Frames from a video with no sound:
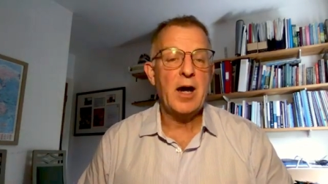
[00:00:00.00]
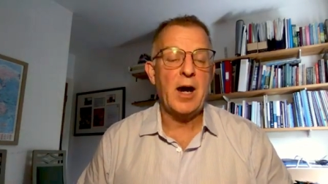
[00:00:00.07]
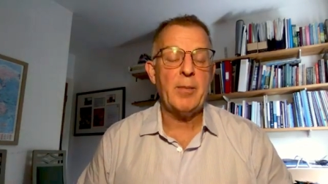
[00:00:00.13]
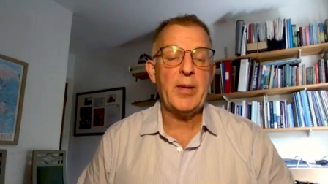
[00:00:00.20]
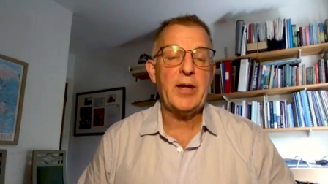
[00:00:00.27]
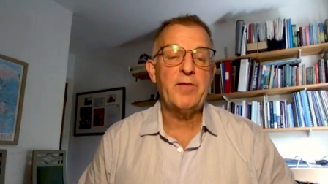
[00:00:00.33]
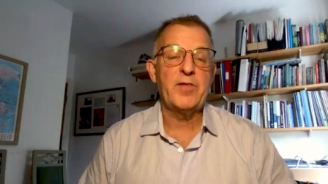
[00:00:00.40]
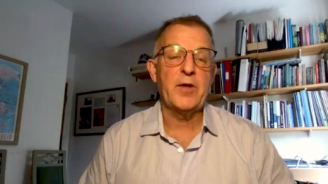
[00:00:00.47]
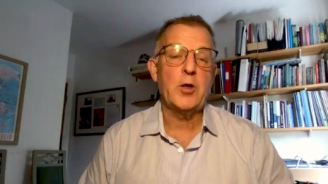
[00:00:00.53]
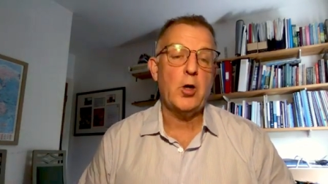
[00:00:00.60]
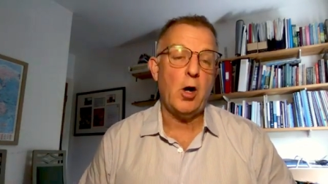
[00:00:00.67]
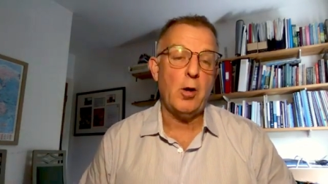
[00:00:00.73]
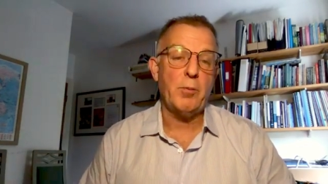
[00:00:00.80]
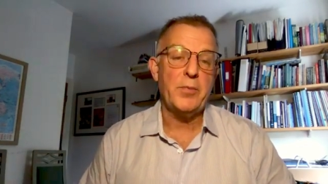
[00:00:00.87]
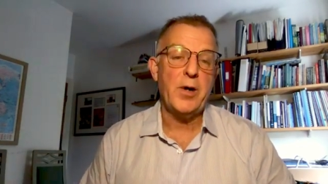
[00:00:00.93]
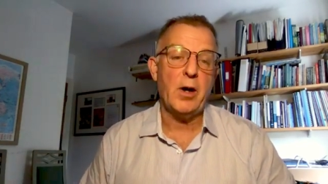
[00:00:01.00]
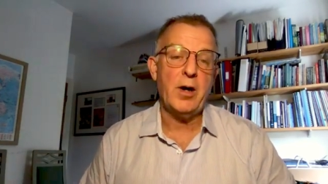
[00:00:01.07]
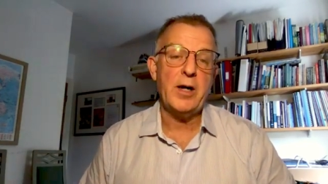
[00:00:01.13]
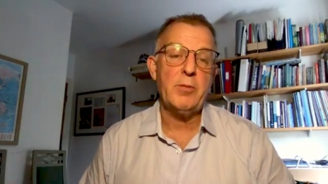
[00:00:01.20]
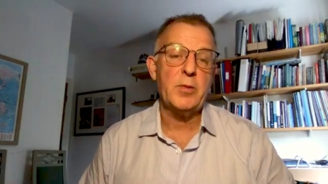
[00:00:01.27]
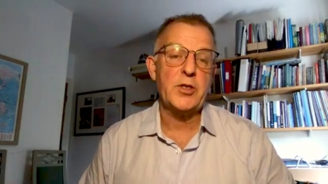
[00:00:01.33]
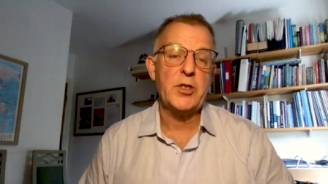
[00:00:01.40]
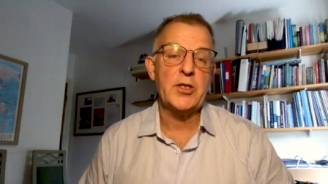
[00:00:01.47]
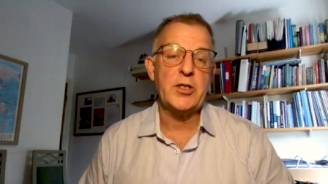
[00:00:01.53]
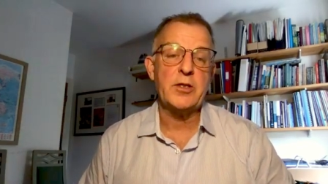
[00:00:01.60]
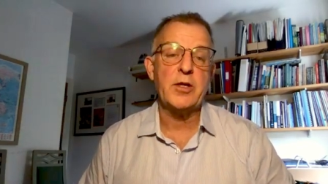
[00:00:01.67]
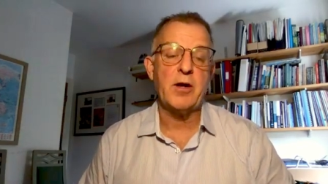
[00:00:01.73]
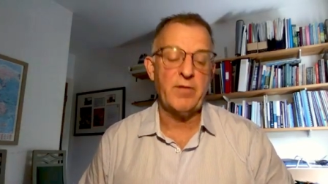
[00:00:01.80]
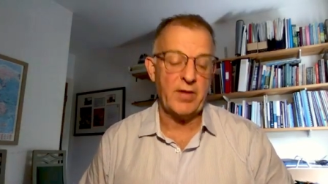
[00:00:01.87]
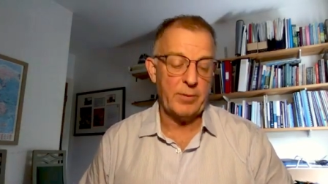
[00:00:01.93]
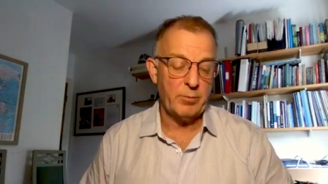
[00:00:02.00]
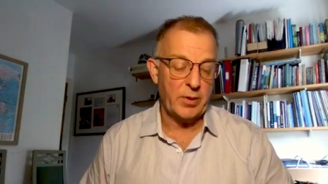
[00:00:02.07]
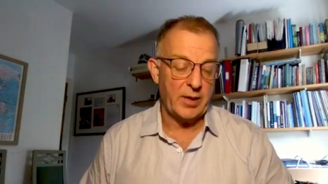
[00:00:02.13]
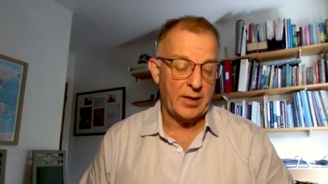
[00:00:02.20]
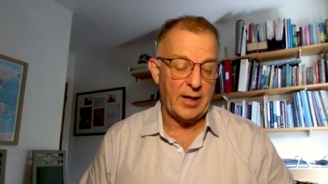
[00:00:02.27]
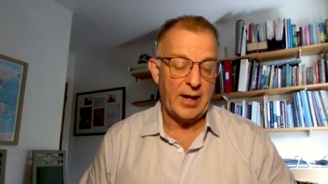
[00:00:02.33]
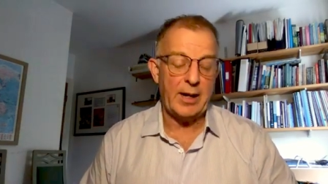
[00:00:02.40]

I mean, for COP9, which is in November,